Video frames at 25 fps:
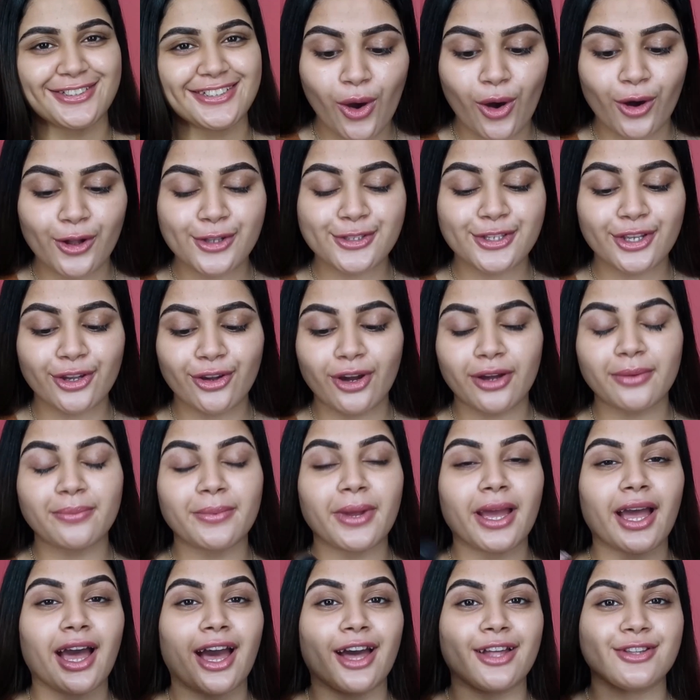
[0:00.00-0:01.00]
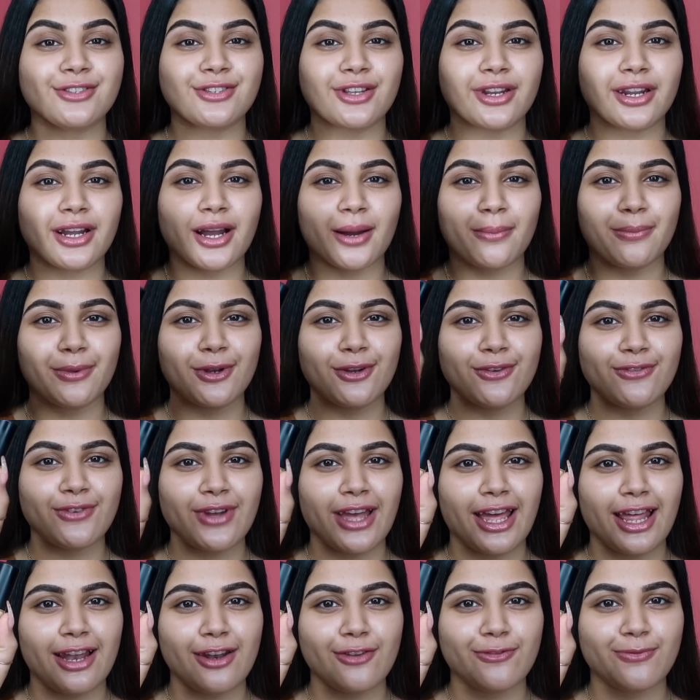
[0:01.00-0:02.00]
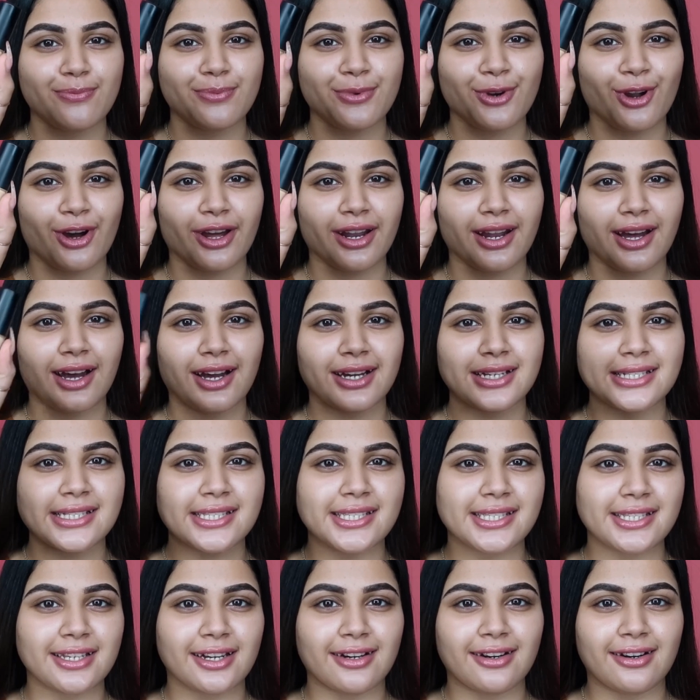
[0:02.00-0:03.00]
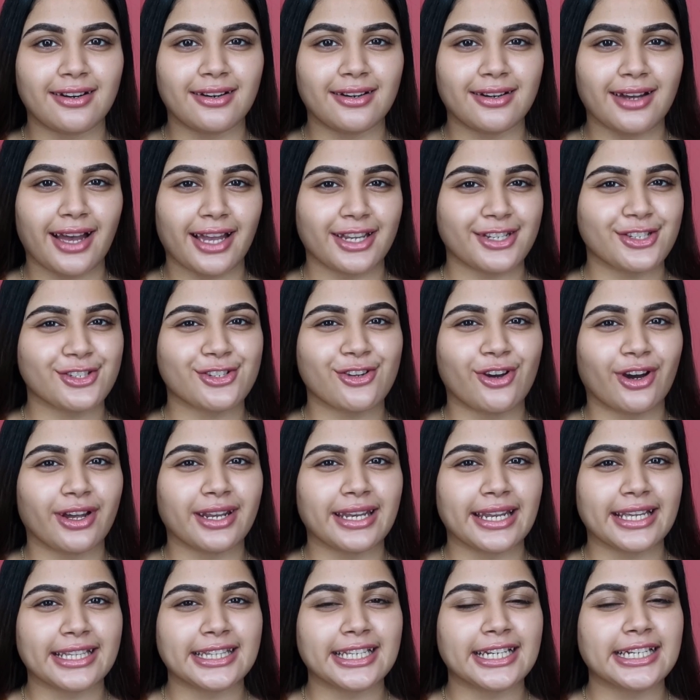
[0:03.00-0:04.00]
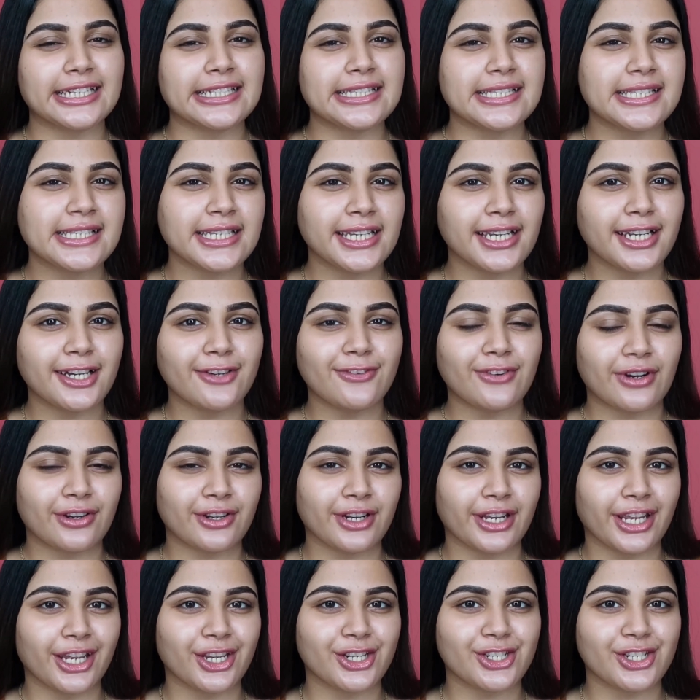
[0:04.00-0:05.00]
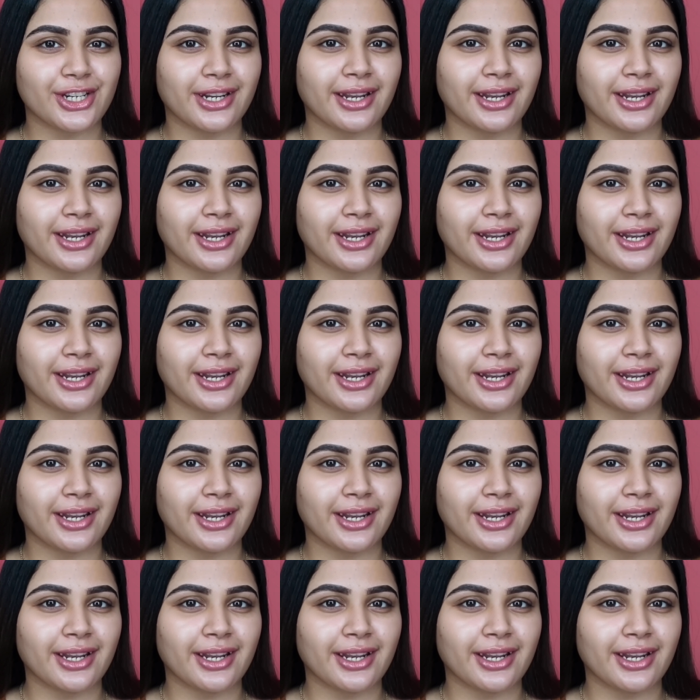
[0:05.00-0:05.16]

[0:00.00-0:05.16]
Also, I got my hands on a couple of e.l.f. products. I just got like the concealer, foundation,